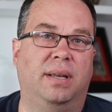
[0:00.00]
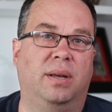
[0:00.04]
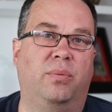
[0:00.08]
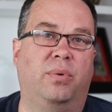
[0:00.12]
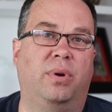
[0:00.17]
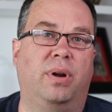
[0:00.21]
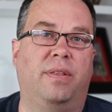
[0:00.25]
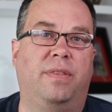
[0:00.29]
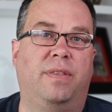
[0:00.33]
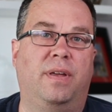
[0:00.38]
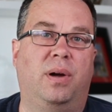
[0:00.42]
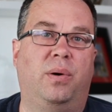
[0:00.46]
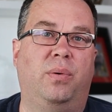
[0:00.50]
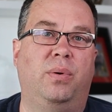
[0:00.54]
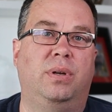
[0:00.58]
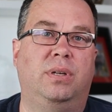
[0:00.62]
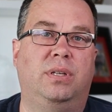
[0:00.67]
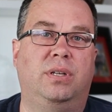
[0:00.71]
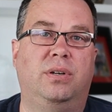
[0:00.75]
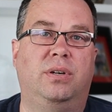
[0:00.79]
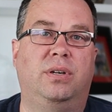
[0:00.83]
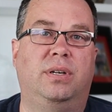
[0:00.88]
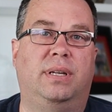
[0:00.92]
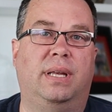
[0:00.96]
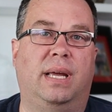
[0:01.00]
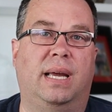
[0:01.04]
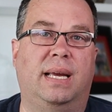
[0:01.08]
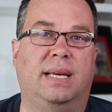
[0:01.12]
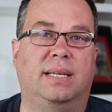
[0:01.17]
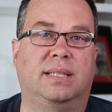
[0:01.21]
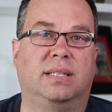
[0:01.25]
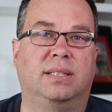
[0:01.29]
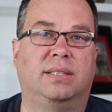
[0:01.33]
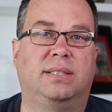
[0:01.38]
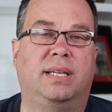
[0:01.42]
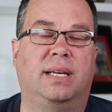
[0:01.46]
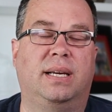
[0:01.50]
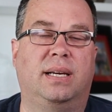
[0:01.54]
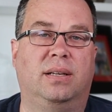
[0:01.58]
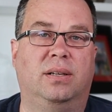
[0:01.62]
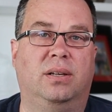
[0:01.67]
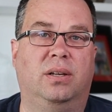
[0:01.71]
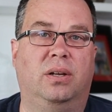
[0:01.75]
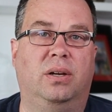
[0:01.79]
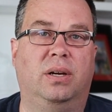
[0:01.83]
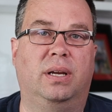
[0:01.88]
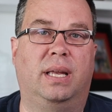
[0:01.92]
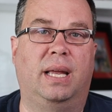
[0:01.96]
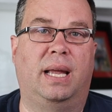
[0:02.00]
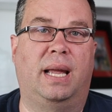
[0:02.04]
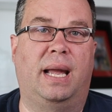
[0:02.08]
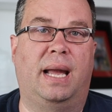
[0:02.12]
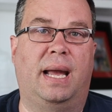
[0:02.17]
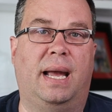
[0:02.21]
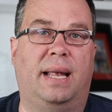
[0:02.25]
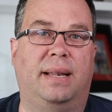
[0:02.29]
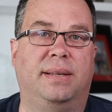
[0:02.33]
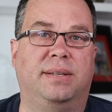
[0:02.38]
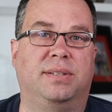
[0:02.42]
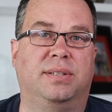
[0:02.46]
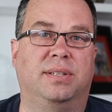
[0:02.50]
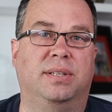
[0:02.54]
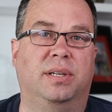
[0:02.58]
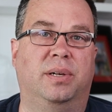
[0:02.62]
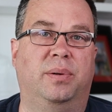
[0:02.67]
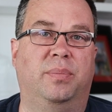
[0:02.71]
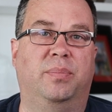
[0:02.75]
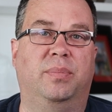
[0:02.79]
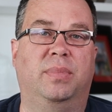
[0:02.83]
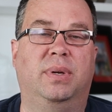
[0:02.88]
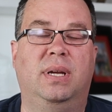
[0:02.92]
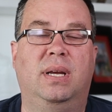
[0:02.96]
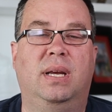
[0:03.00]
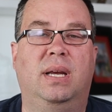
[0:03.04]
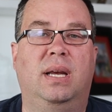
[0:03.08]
And what I thought we'd do today is let's take a look at some